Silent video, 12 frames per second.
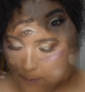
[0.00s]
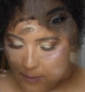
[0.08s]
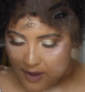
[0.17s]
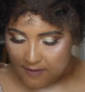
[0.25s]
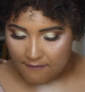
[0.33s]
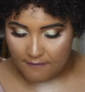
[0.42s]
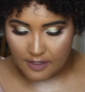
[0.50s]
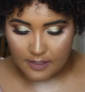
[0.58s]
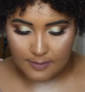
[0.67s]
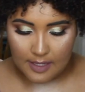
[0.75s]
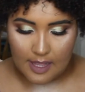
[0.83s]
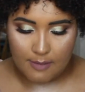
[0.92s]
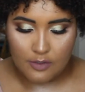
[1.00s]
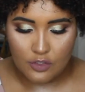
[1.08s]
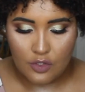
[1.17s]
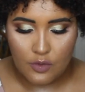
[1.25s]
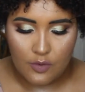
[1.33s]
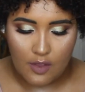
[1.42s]
My first palette, I'm gonna
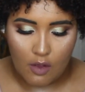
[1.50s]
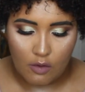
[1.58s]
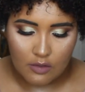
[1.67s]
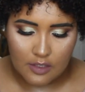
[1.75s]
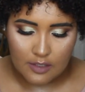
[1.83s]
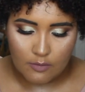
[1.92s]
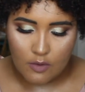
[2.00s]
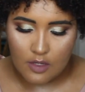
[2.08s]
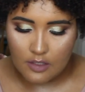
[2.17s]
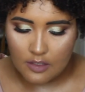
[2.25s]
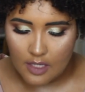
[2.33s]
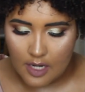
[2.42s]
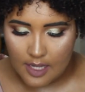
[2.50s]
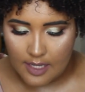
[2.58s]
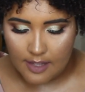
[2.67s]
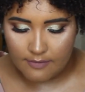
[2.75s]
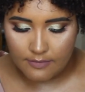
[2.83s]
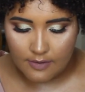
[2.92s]
show you the oldest one that I
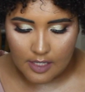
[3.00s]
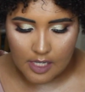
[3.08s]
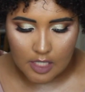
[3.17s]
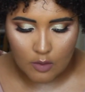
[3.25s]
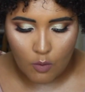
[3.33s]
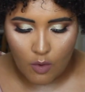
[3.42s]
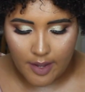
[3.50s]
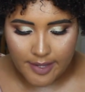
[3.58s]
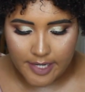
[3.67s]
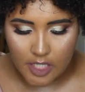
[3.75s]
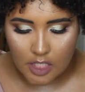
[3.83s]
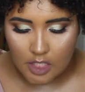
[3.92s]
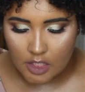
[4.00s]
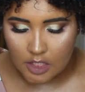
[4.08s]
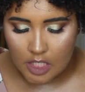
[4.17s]
have acquired,